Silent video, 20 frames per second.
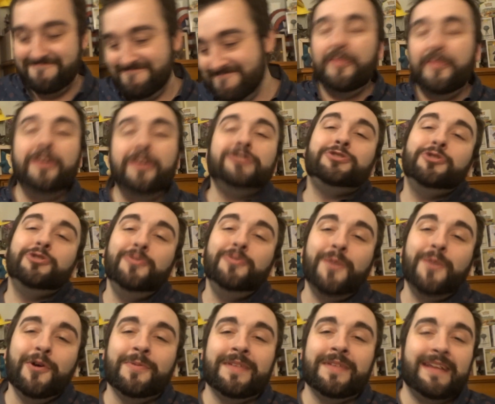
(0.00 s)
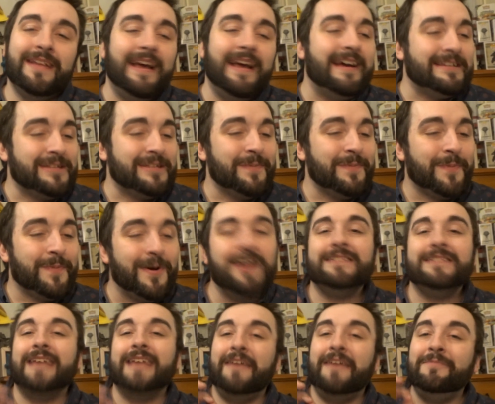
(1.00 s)
The 2 Pokemon that are
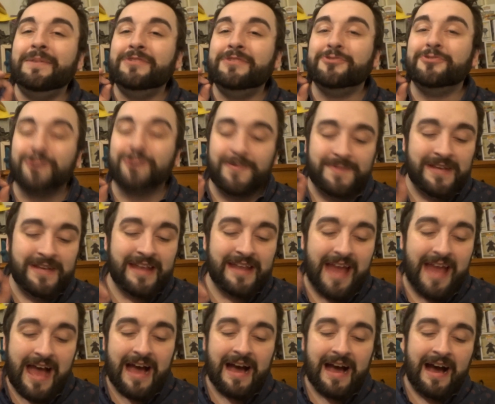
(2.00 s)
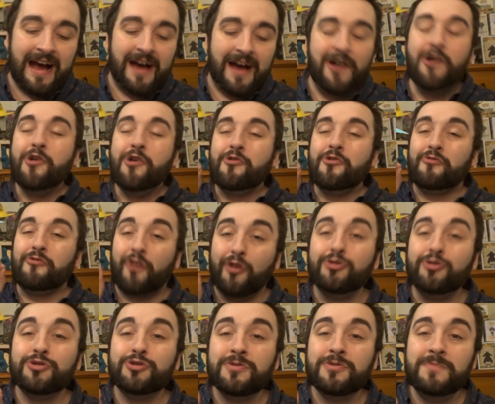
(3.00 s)
surprised that haven't been dropped yet are
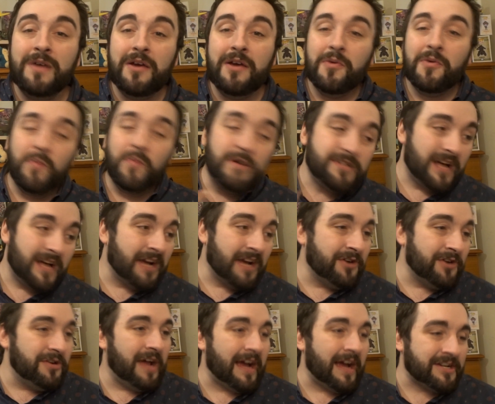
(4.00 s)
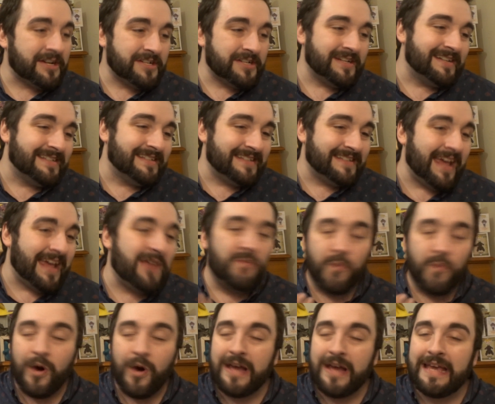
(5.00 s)
Rotom, which I could actually
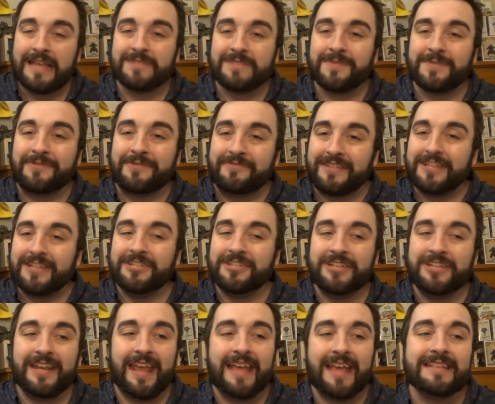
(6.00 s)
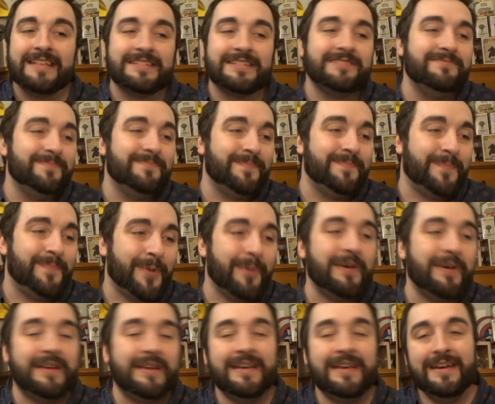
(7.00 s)
understand why he hasn't been released yet. He's
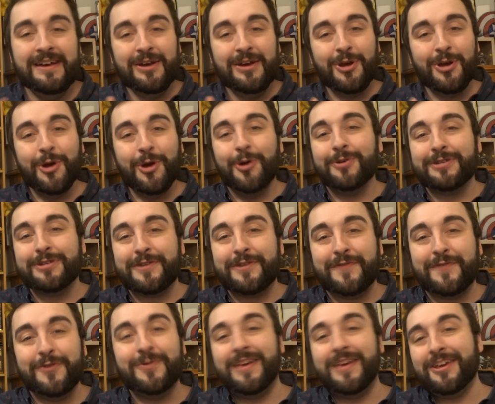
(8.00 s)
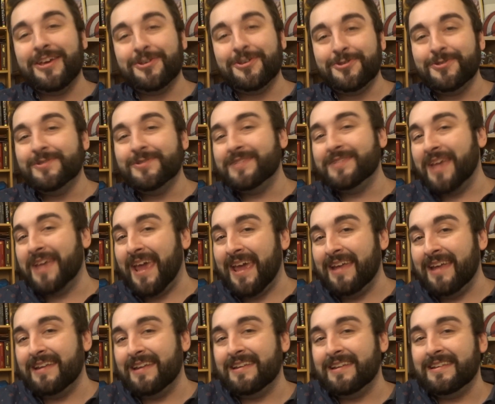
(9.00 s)
probably causing a few issues
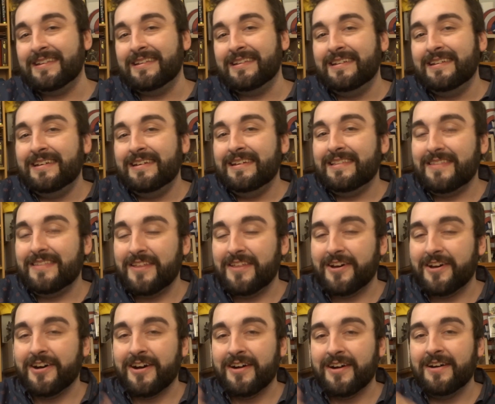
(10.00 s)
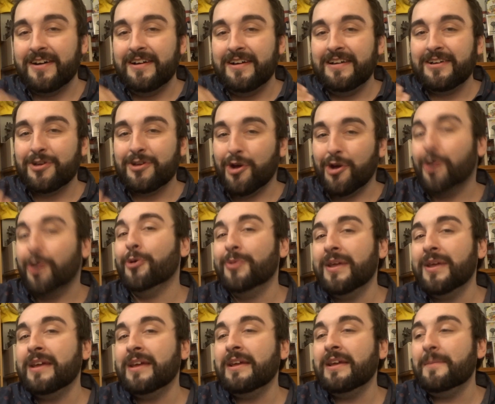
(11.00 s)
in the
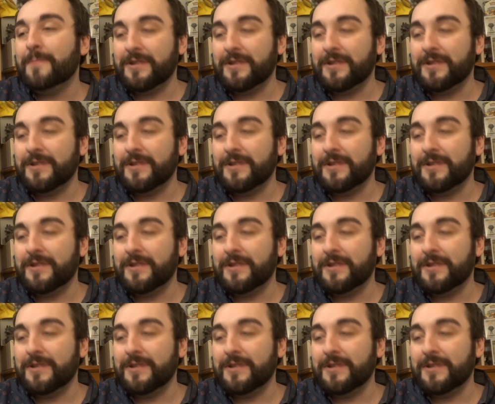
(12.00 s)
coding.